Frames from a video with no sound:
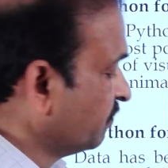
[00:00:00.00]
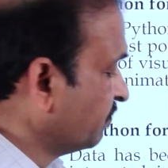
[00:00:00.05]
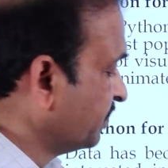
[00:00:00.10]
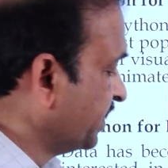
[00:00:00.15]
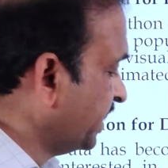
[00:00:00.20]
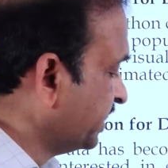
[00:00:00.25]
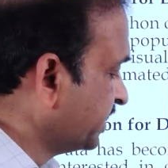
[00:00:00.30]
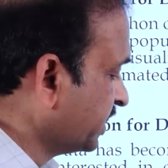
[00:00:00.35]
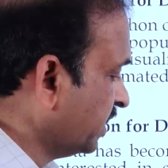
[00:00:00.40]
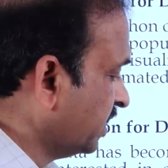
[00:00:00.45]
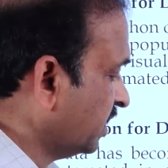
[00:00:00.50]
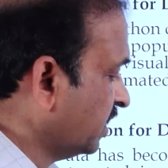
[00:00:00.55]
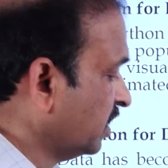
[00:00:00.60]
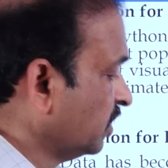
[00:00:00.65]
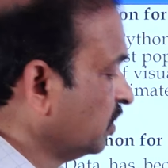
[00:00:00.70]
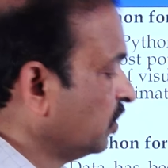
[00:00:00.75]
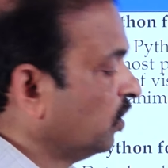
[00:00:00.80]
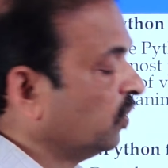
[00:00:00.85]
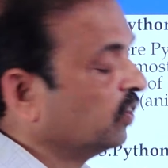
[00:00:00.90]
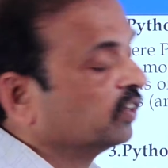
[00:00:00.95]
of data
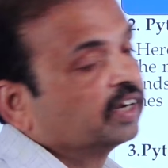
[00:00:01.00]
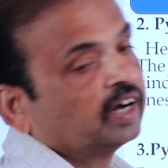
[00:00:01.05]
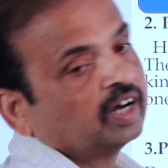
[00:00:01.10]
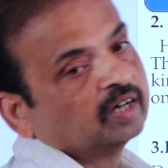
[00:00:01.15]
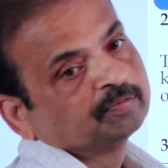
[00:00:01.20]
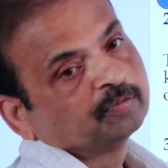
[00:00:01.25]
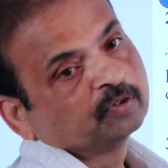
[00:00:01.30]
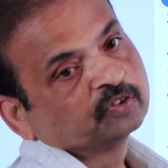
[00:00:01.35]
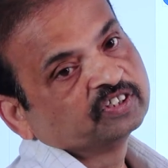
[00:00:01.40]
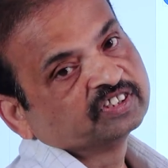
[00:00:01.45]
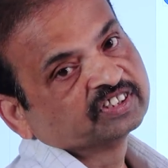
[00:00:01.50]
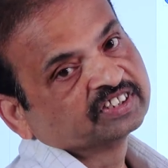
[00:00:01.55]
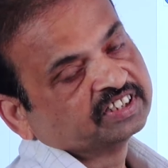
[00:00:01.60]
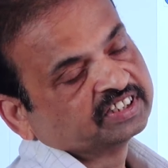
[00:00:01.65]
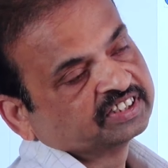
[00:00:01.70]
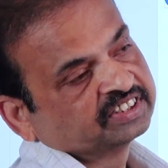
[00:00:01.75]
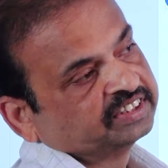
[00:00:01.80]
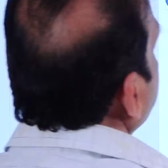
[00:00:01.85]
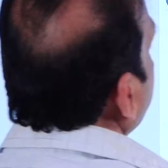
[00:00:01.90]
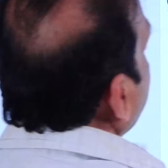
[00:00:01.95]
or hypothesis
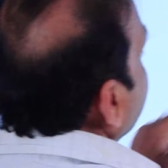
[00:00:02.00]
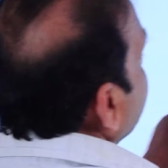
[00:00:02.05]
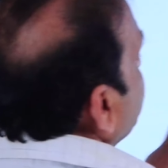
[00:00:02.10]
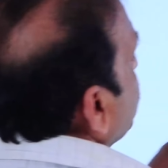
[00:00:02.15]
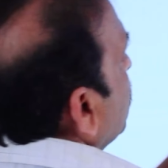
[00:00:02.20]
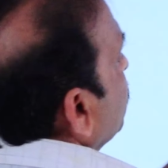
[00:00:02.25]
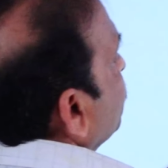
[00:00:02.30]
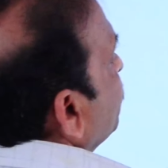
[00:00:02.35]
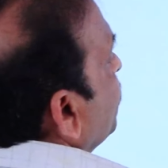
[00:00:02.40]
testing. Python